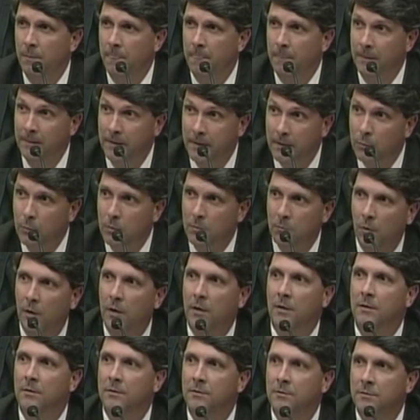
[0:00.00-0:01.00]
liquid
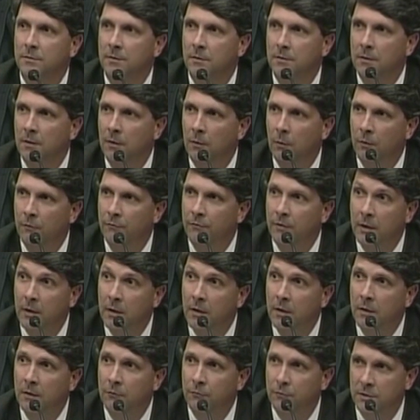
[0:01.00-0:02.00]
markets, are
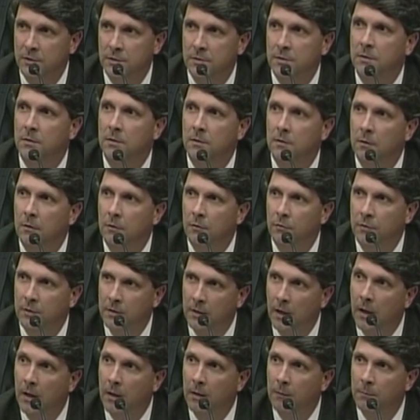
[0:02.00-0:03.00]
very efficient over
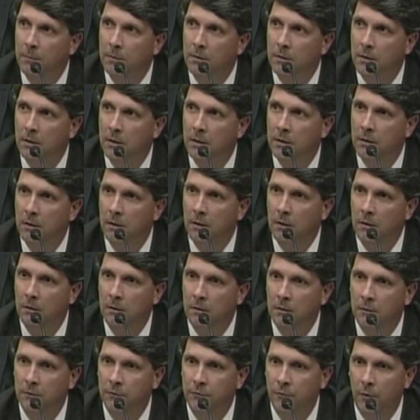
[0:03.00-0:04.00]
time, and
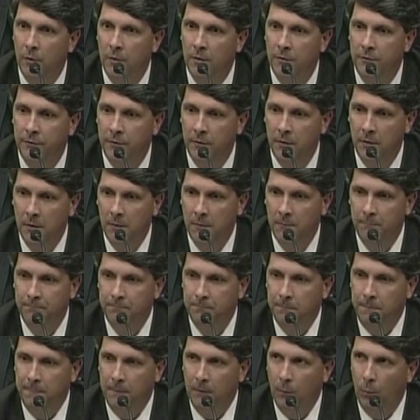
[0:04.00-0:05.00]
as far as
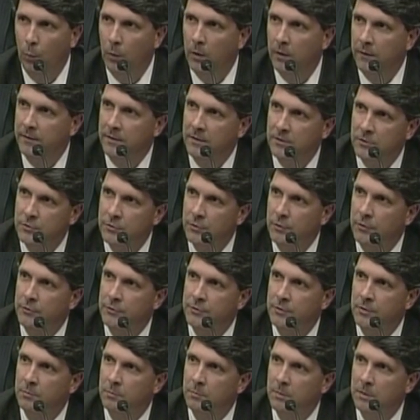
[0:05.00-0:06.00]
where things should or
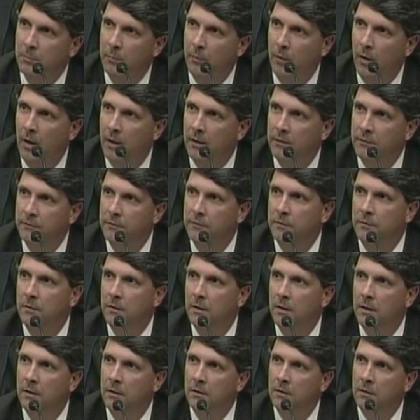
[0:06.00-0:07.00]
shouldn't be priced.
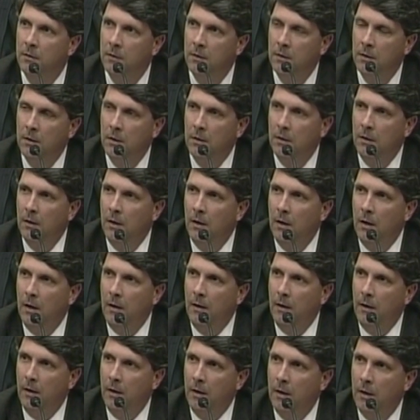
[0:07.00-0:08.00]
And
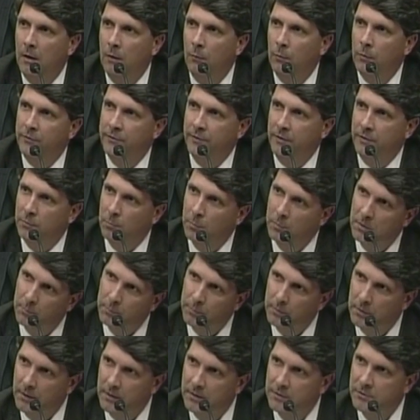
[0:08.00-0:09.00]
I don't want to say it's
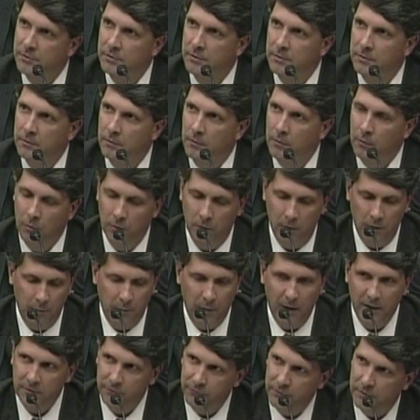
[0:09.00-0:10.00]
manipulation or
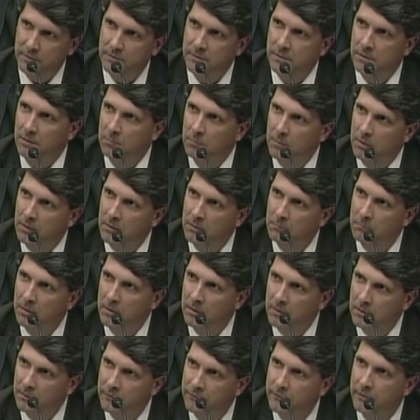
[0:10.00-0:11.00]
price fixing, but
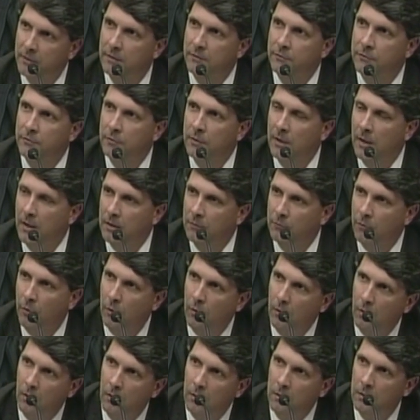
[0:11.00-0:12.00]
in a sense you kind of
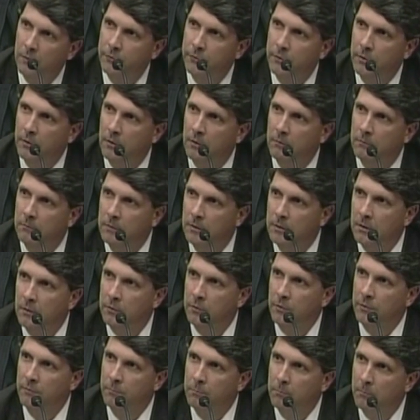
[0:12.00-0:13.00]
are if you're
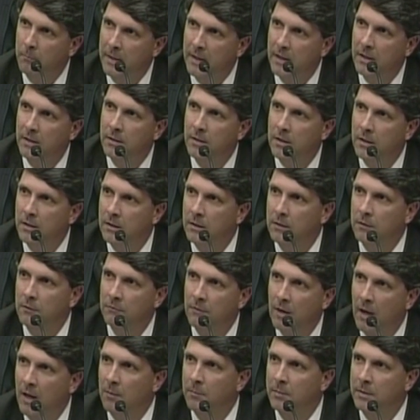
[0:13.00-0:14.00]
mandating you've
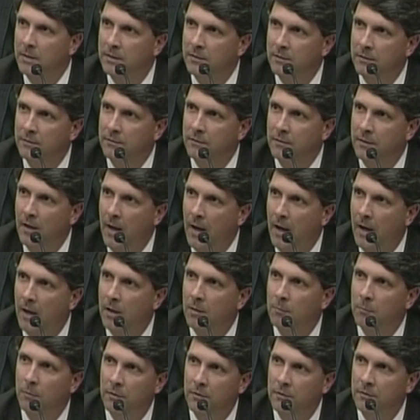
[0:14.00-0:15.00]
got to be at this
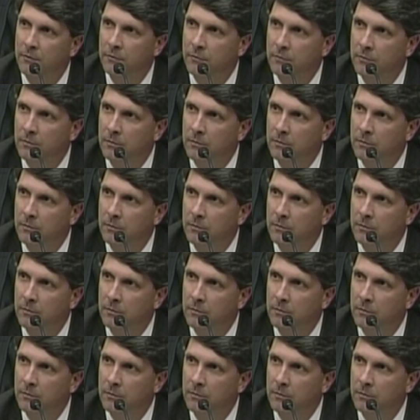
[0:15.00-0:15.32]
dime or this